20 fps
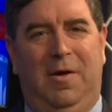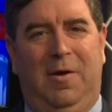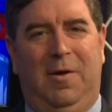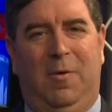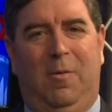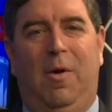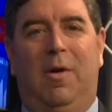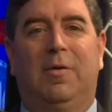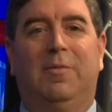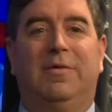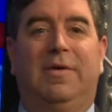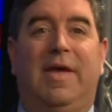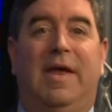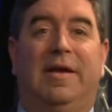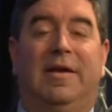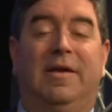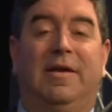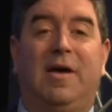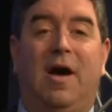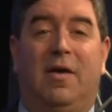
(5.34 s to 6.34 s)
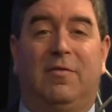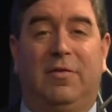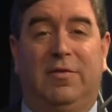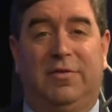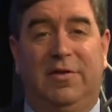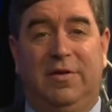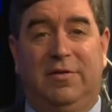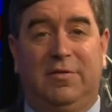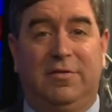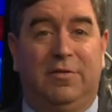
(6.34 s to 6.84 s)
Welcome to Candidate
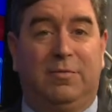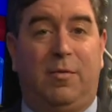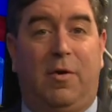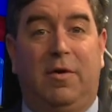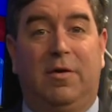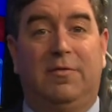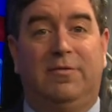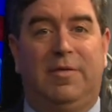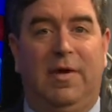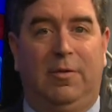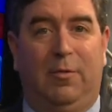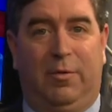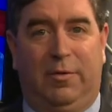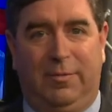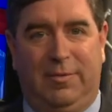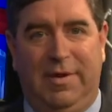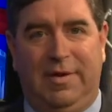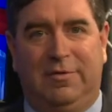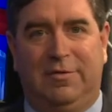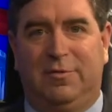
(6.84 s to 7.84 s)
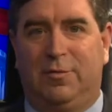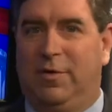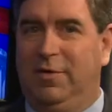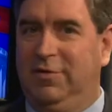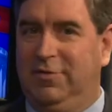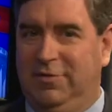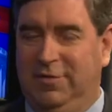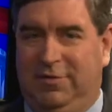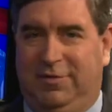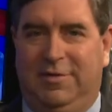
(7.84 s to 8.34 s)
Conversations, part of Delaware Debates
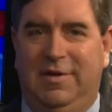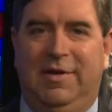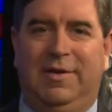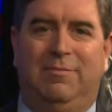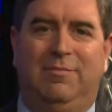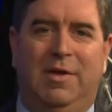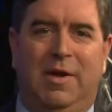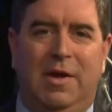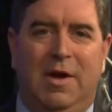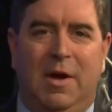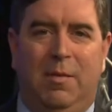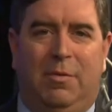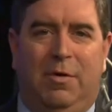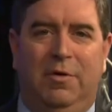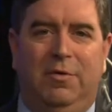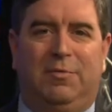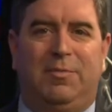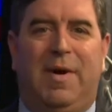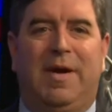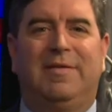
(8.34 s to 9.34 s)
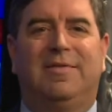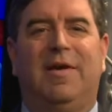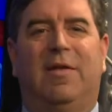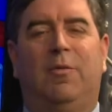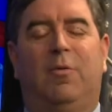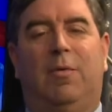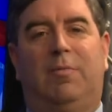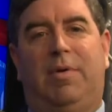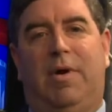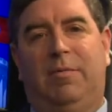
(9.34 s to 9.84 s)
2016, produced by
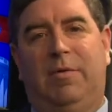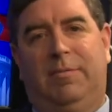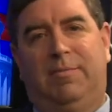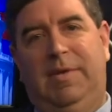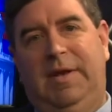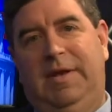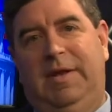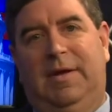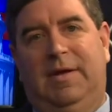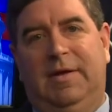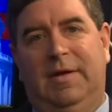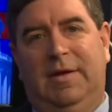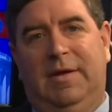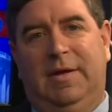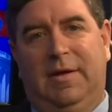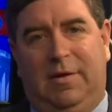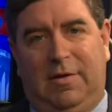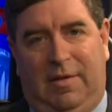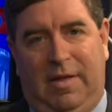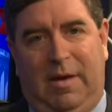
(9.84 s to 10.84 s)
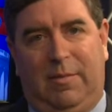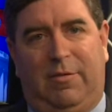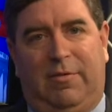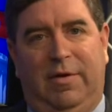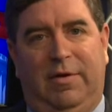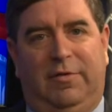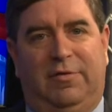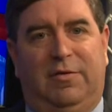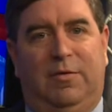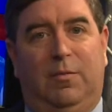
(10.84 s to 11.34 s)
Delaware Public Media in
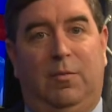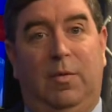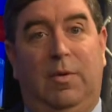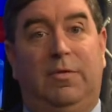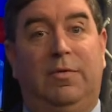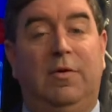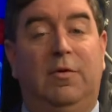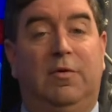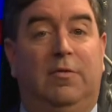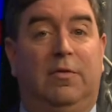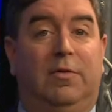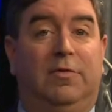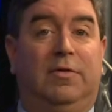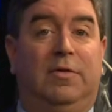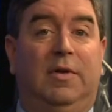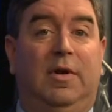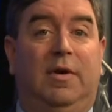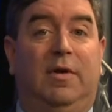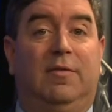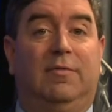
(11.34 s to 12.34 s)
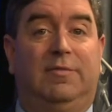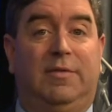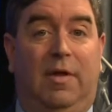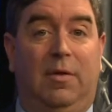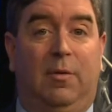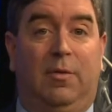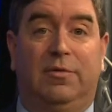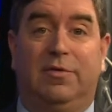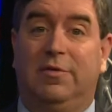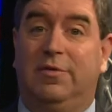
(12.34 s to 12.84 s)
collaboration with the University of
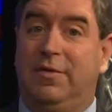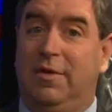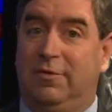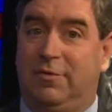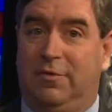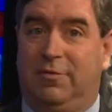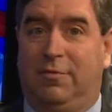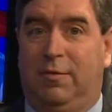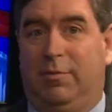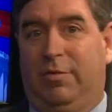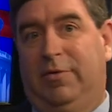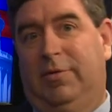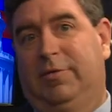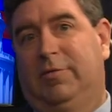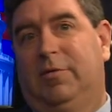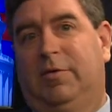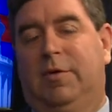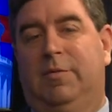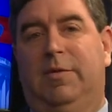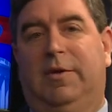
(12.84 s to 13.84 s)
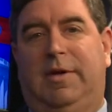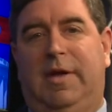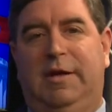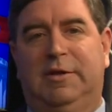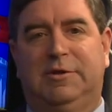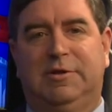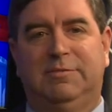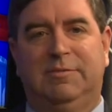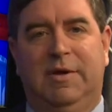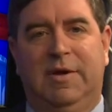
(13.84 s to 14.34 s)
Delaware's Center for Political
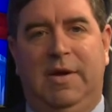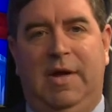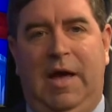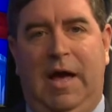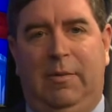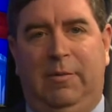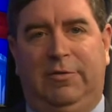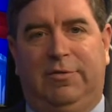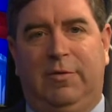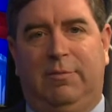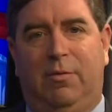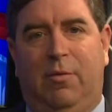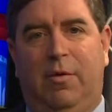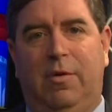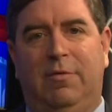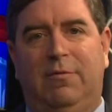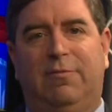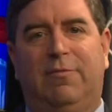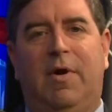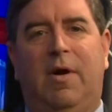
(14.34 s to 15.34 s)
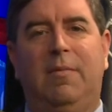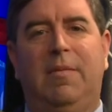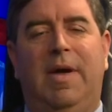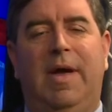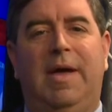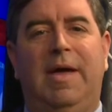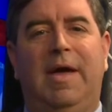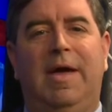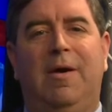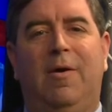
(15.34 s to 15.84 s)
Communication and with support from
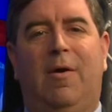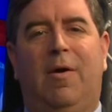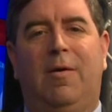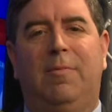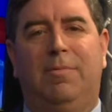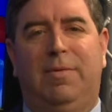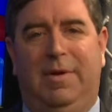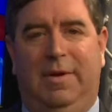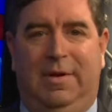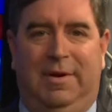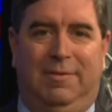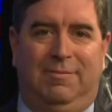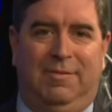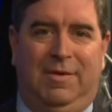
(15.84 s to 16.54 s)
AARP.